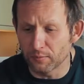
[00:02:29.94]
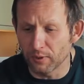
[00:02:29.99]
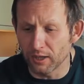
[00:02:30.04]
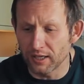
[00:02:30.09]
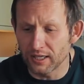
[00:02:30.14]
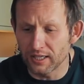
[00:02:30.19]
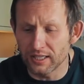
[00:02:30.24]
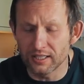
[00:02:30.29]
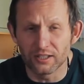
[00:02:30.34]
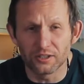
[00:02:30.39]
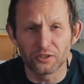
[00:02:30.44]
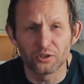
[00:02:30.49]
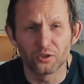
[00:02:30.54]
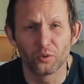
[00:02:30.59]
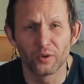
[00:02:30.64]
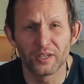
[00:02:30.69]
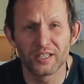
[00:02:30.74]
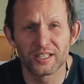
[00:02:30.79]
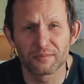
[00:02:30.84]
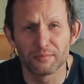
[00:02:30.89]
where in the
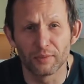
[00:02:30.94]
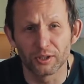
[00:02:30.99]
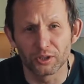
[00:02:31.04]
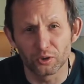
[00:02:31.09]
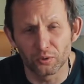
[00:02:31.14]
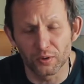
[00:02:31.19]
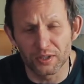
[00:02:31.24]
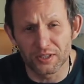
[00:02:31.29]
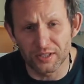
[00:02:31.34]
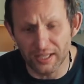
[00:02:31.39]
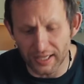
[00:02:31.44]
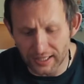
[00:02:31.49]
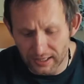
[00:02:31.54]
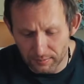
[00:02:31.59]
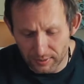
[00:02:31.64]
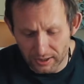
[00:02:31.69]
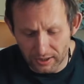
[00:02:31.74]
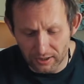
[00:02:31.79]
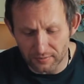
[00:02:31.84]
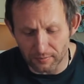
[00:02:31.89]
joints, my joints would ache because